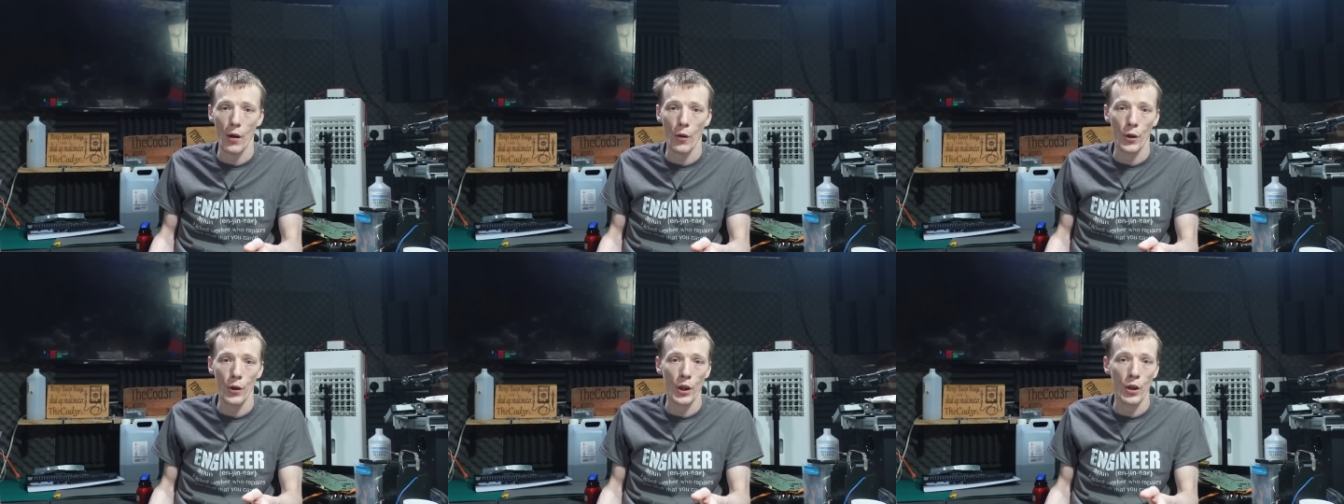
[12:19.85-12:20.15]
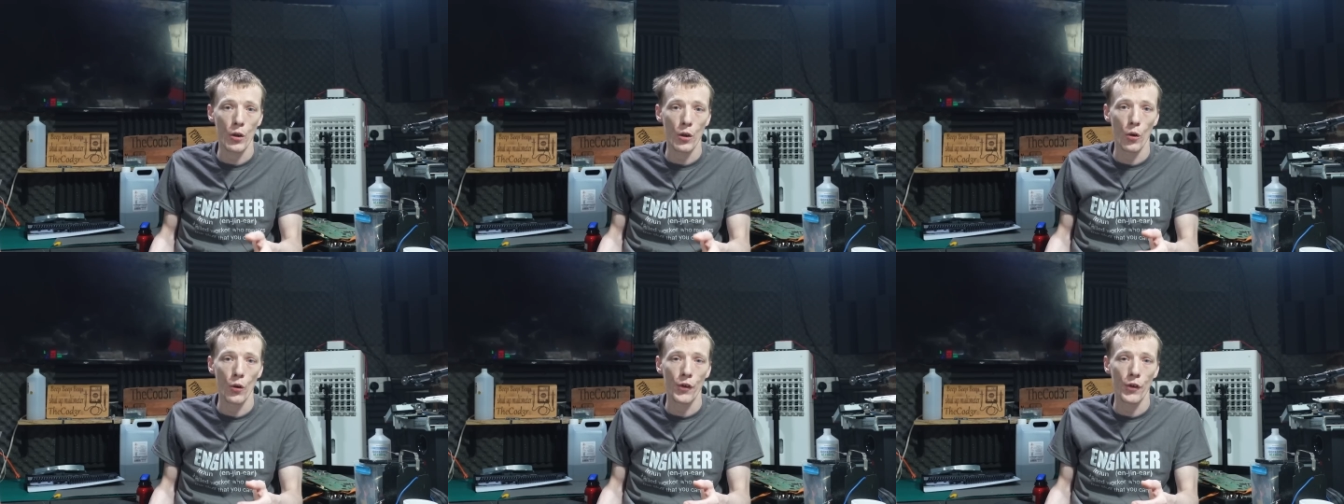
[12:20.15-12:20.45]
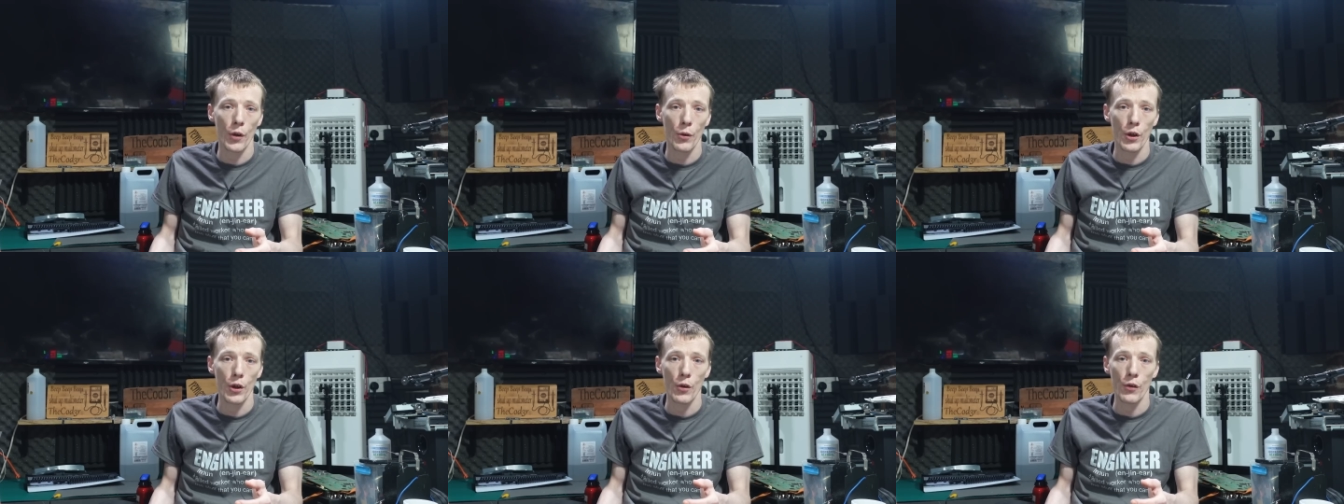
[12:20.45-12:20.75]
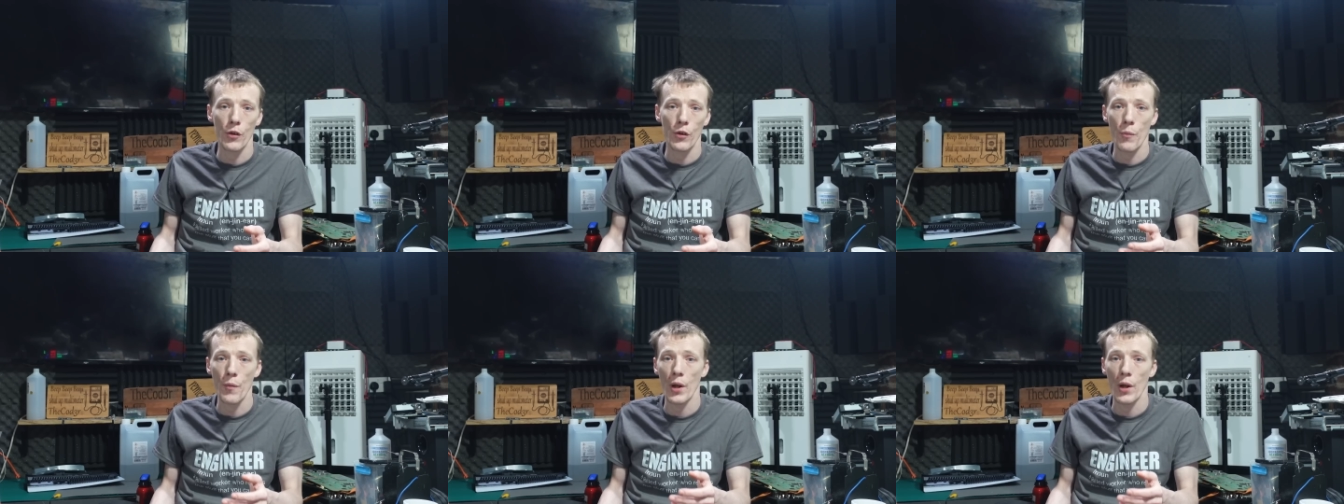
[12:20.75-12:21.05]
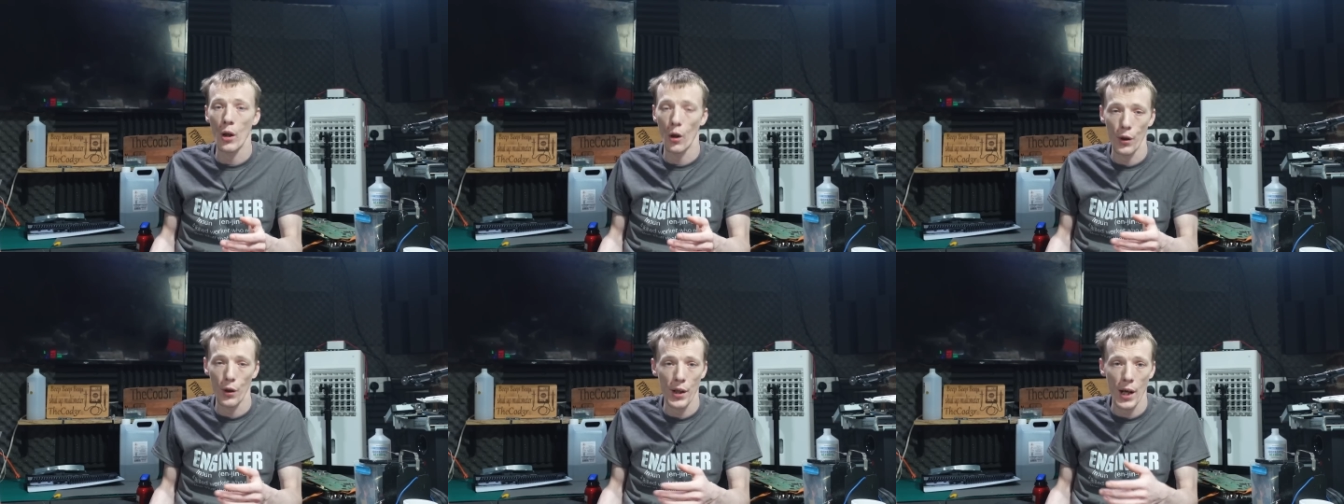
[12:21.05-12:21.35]
Or you could also use
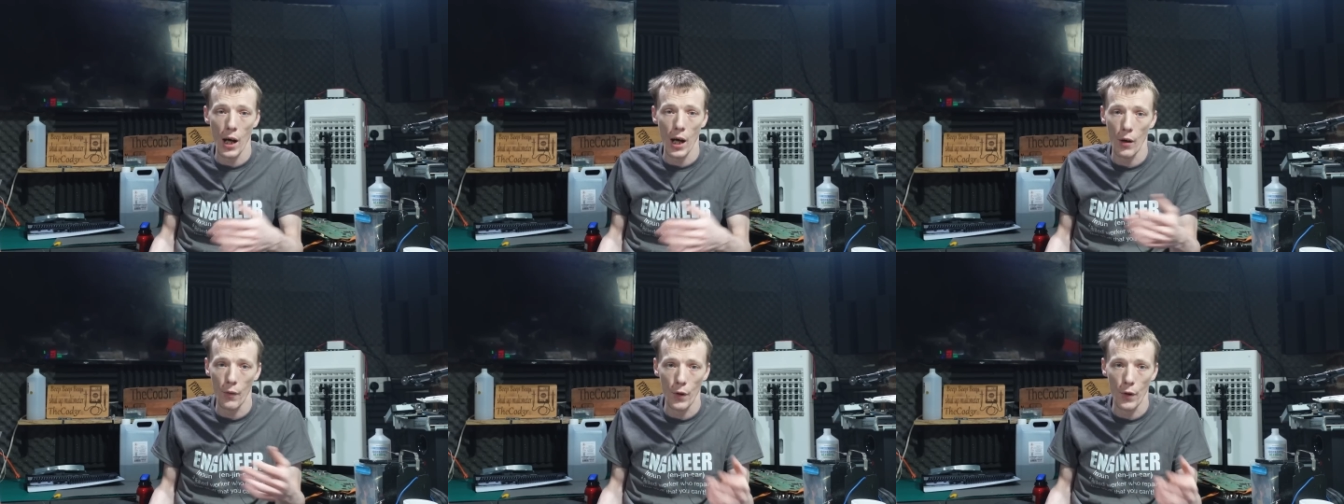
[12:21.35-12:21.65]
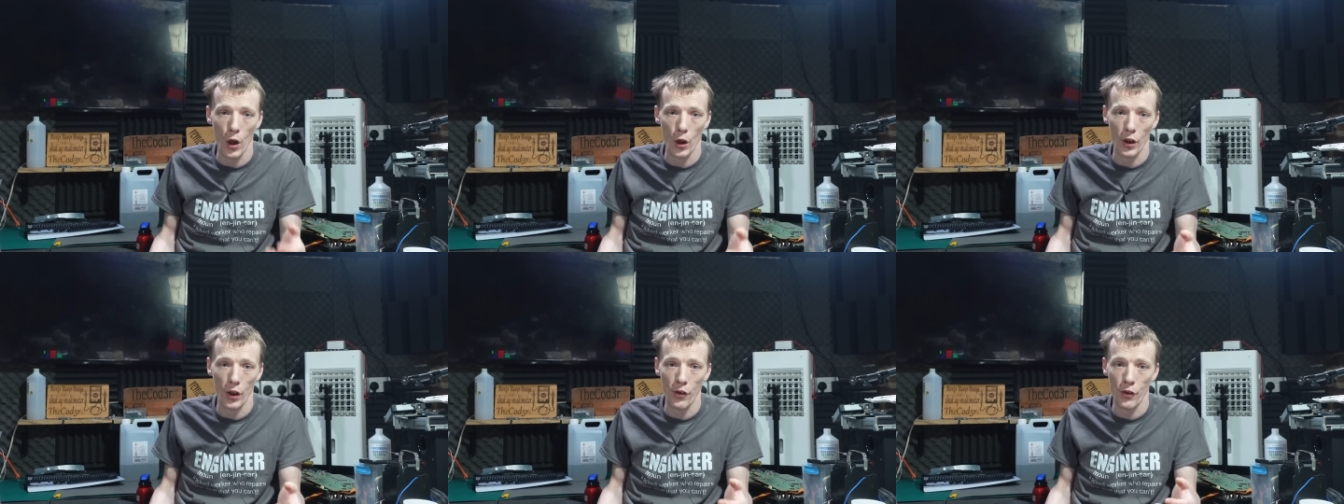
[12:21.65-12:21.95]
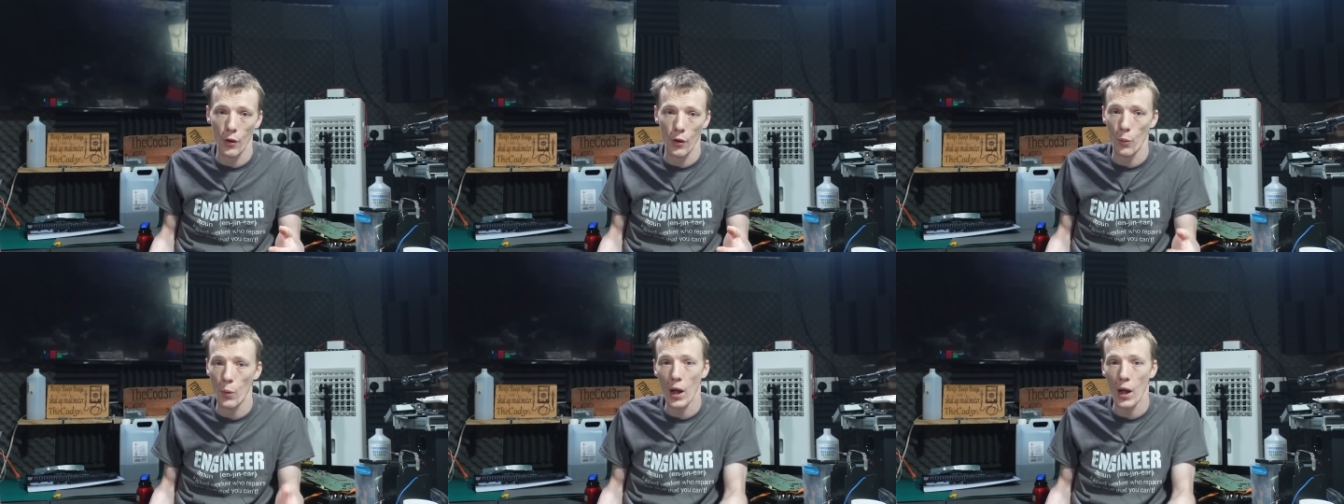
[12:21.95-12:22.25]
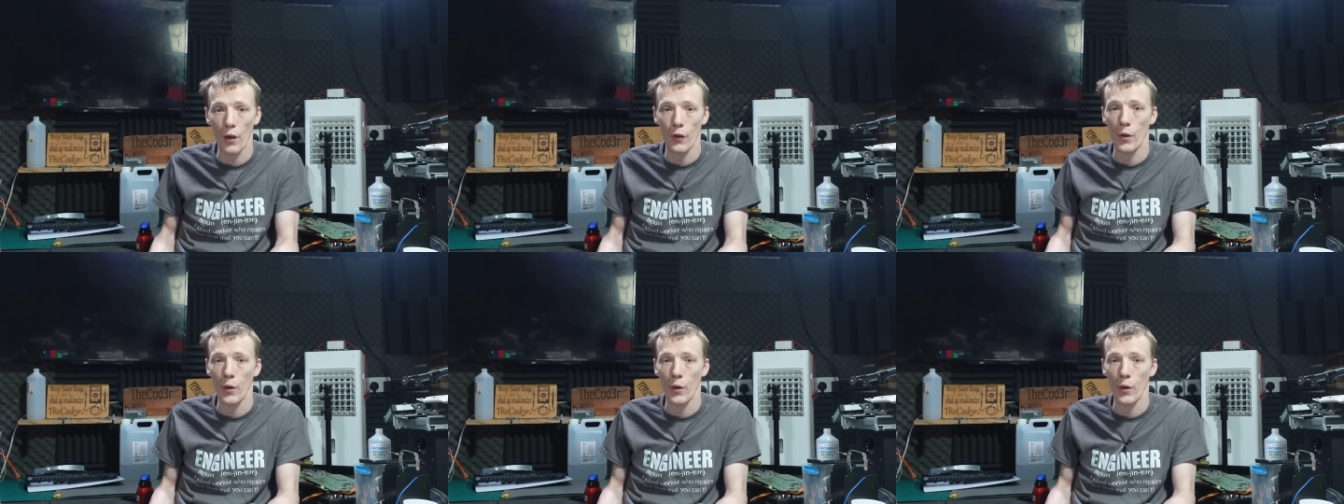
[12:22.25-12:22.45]
something like nail varnish as well.